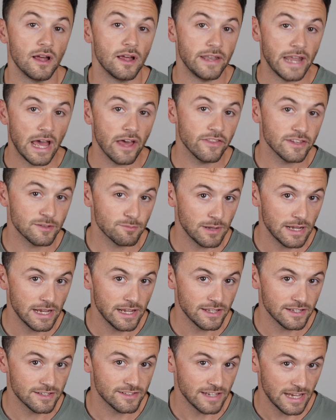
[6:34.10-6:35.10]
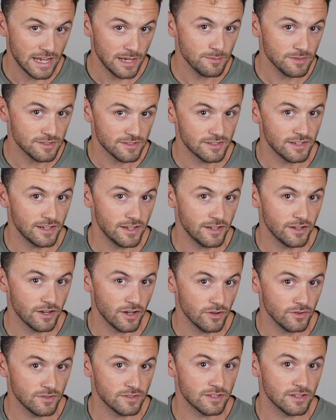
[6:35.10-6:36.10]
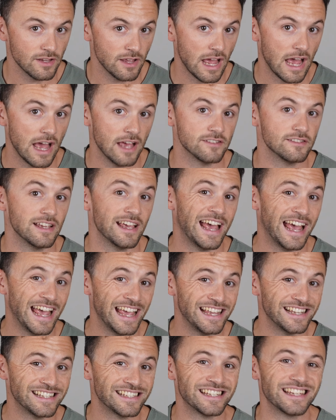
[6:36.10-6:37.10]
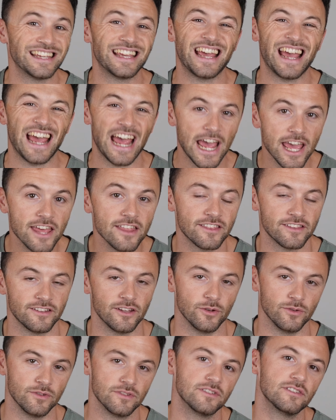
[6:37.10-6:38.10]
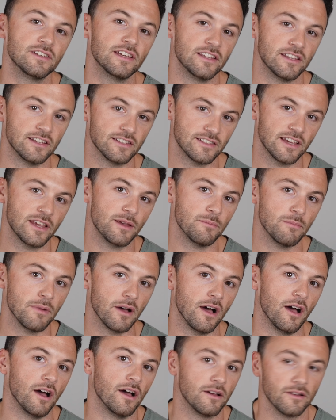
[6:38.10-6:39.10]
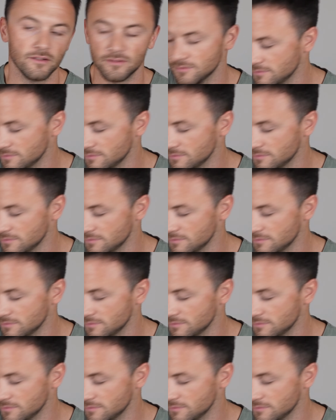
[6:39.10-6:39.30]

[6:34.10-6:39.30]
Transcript: Now let's play the same C note as 8 8th notes in the same bar.